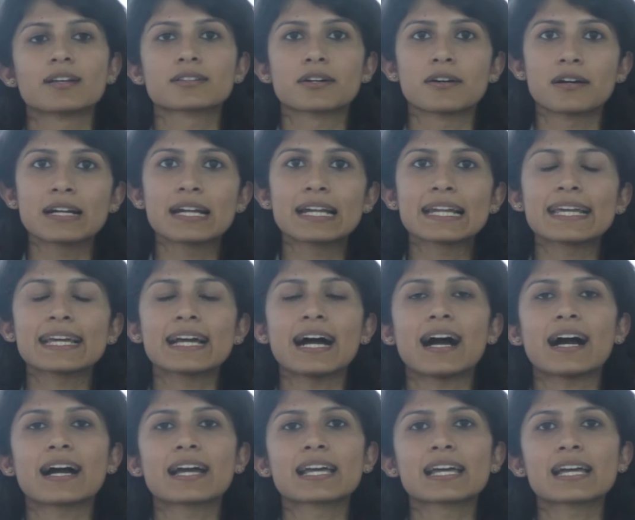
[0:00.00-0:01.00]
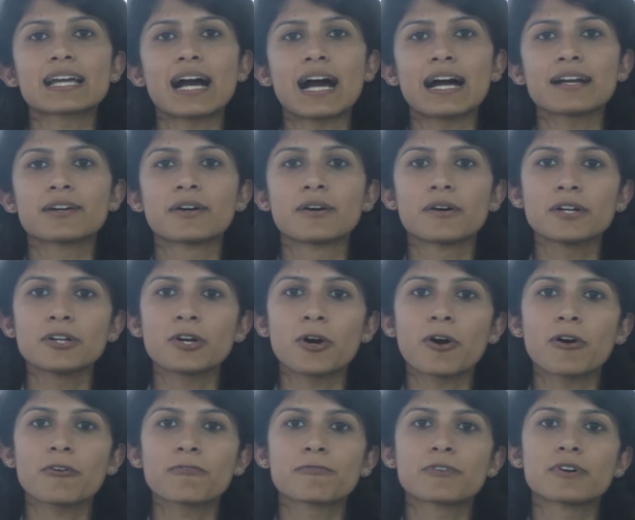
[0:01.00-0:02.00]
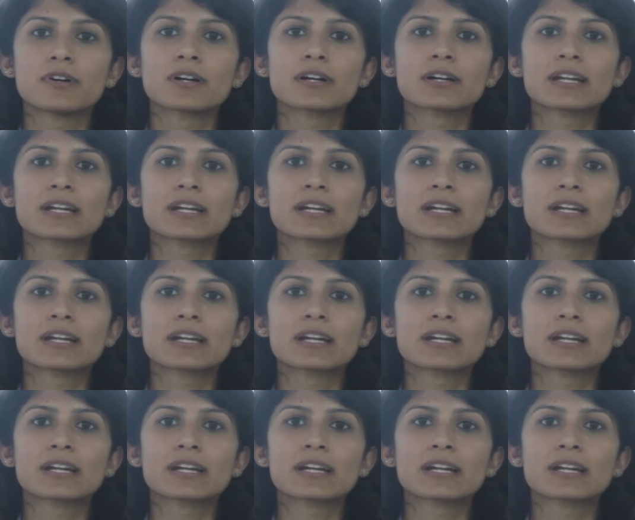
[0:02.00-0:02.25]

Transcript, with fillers: Thirdly, I had heard of uh,